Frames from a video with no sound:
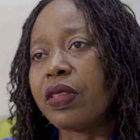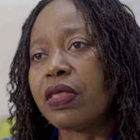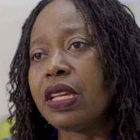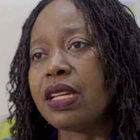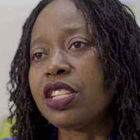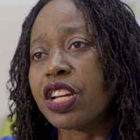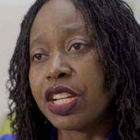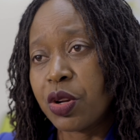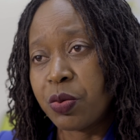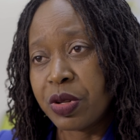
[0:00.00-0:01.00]
with the
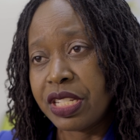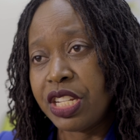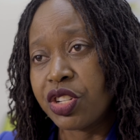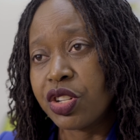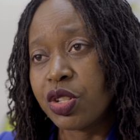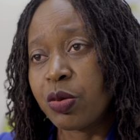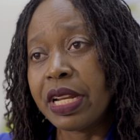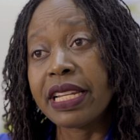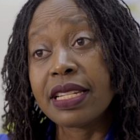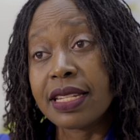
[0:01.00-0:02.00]
shutdown procedures
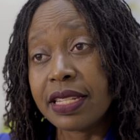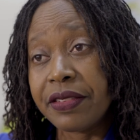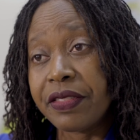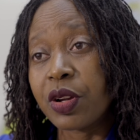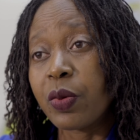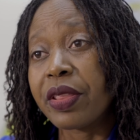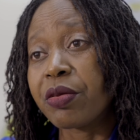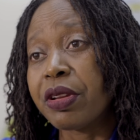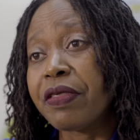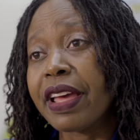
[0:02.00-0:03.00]
related to severe
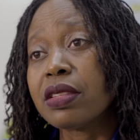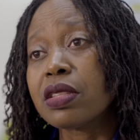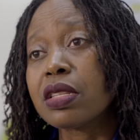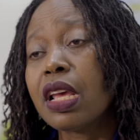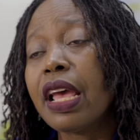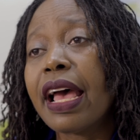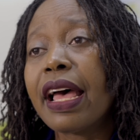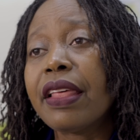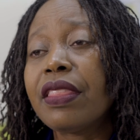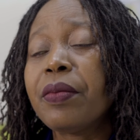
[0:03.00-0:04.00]
weather events,
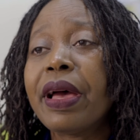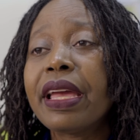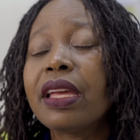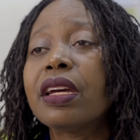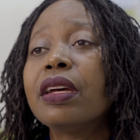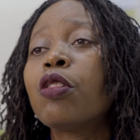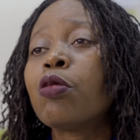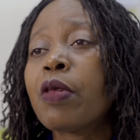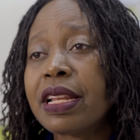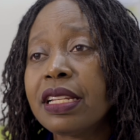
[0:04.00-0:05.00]
and the bank
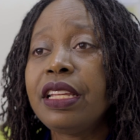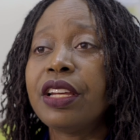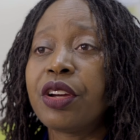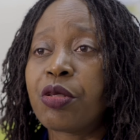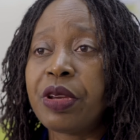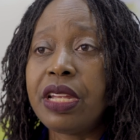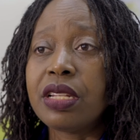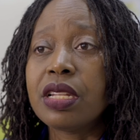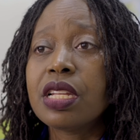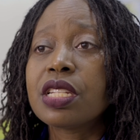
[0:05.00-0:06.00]
readily
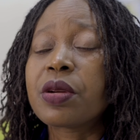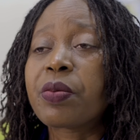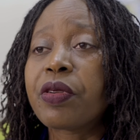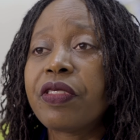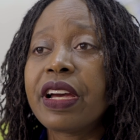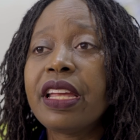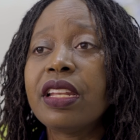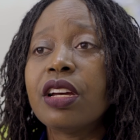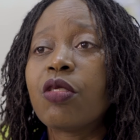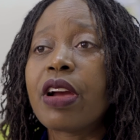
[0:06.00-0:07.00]
agreed to
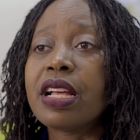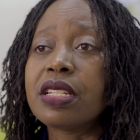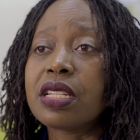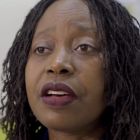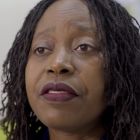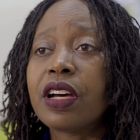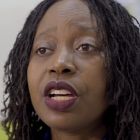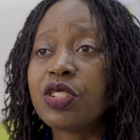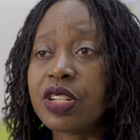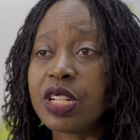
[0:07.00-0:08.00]
provide a grant of
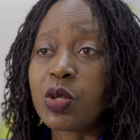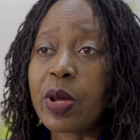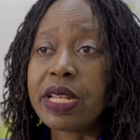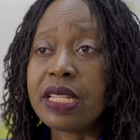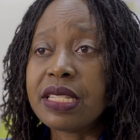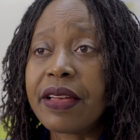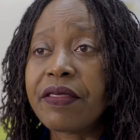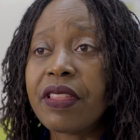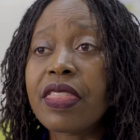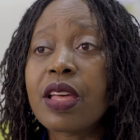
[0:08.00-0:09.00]

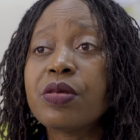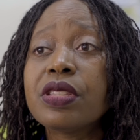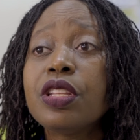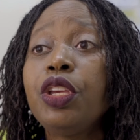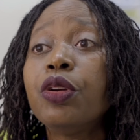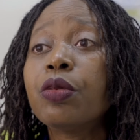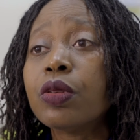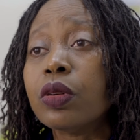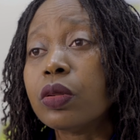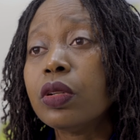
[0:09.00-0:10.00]

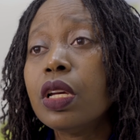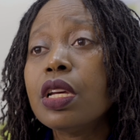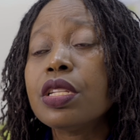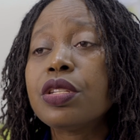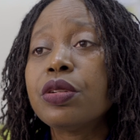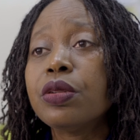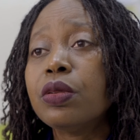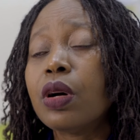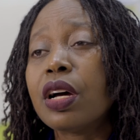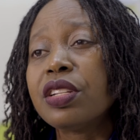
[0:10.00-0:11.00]
€127,000
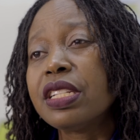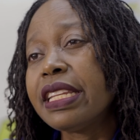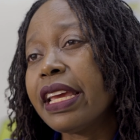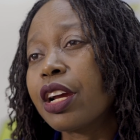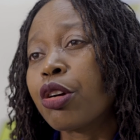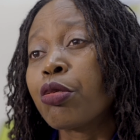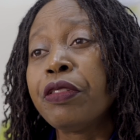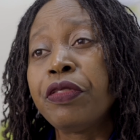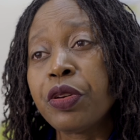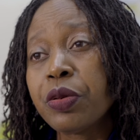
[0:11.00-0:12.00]
to undertake a
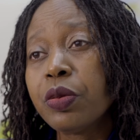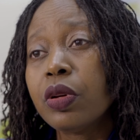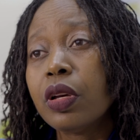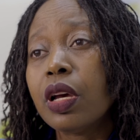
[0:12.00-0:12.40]
review